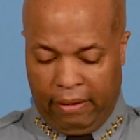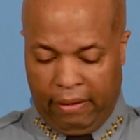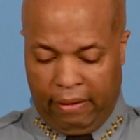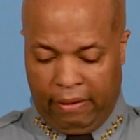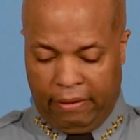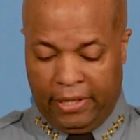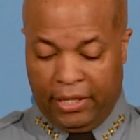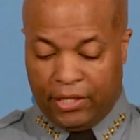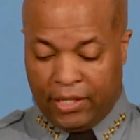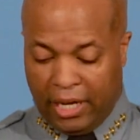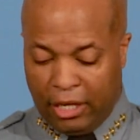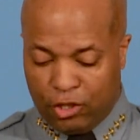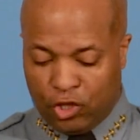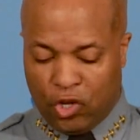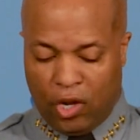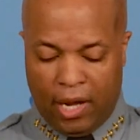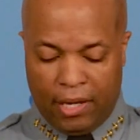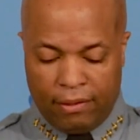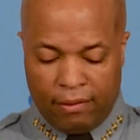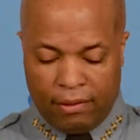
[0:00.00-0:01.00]
that touch
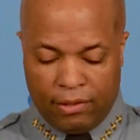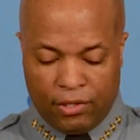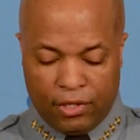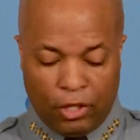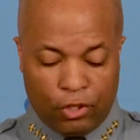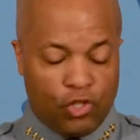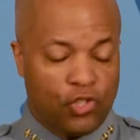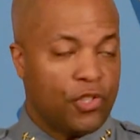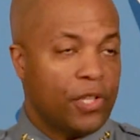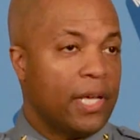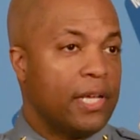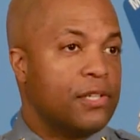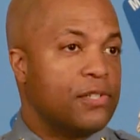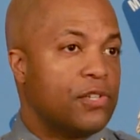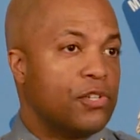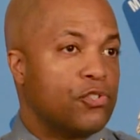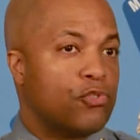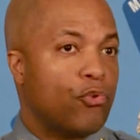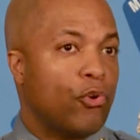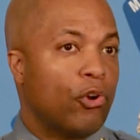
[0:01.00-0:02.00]
on such things
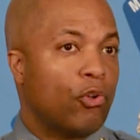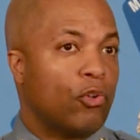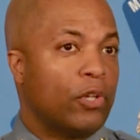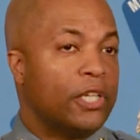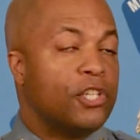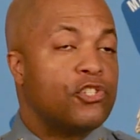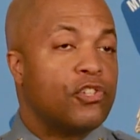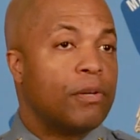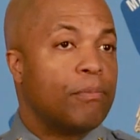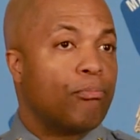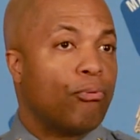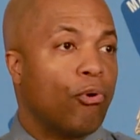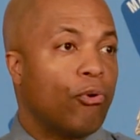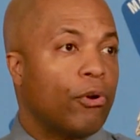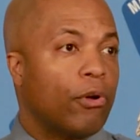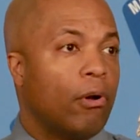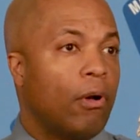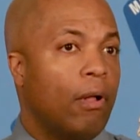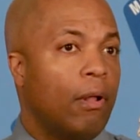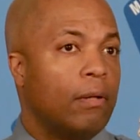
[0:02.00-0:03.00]
as critical incident
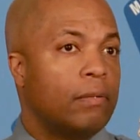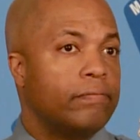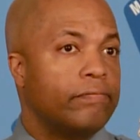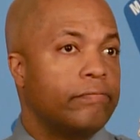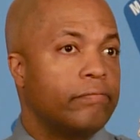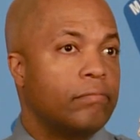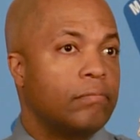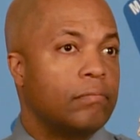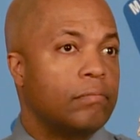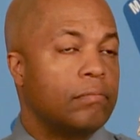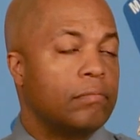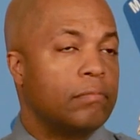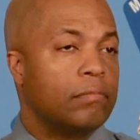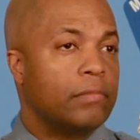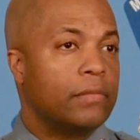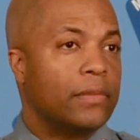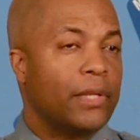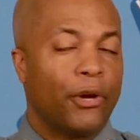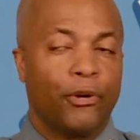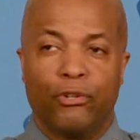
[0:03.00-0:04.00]
protocol,
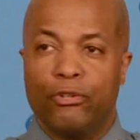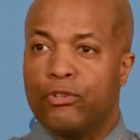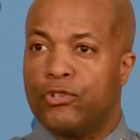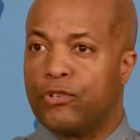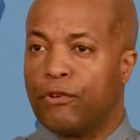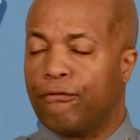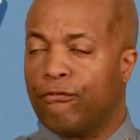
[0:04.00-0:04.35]
our use of